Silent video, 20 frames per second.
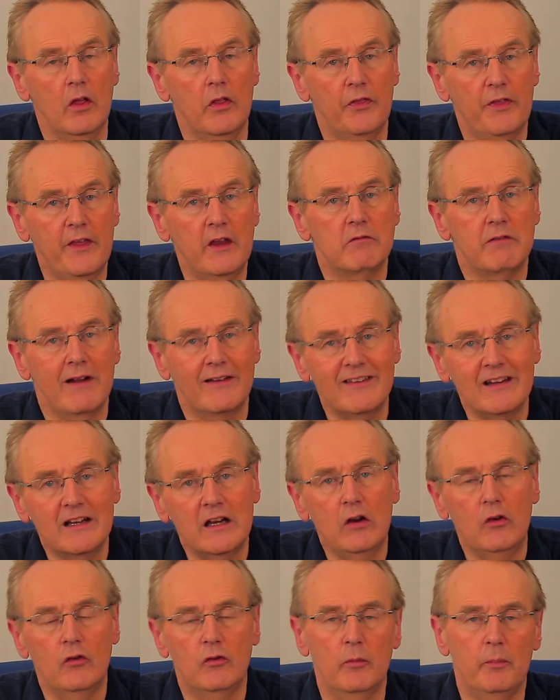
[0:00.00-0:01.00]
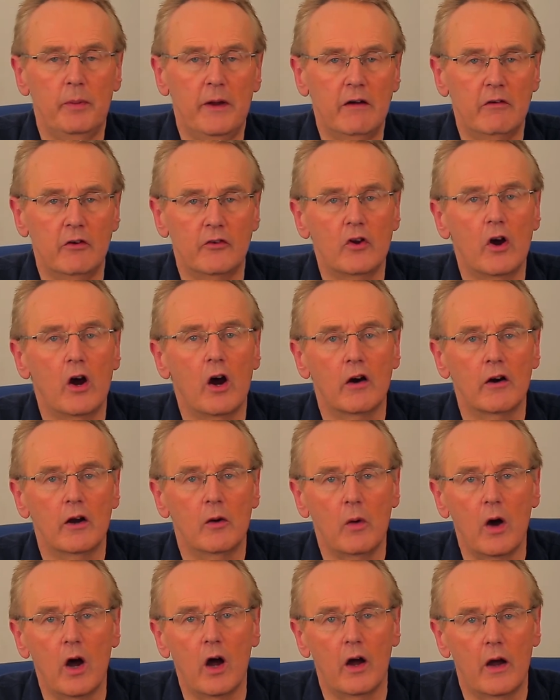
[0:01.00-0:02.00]
theoretically superior to
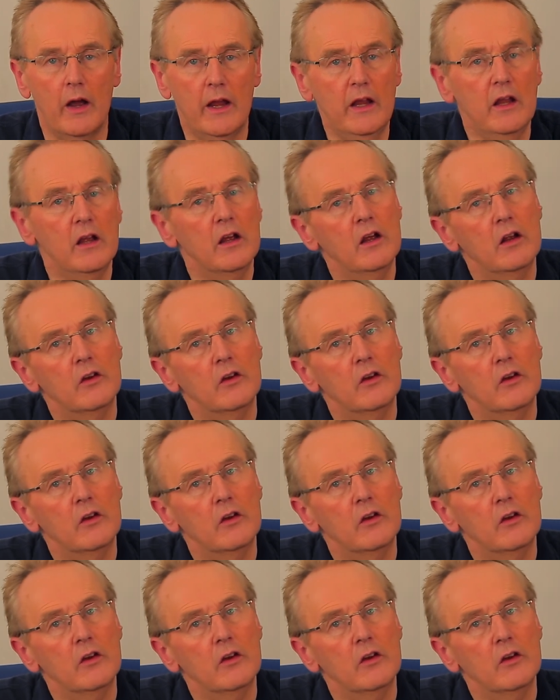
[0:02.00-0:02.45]
ROI,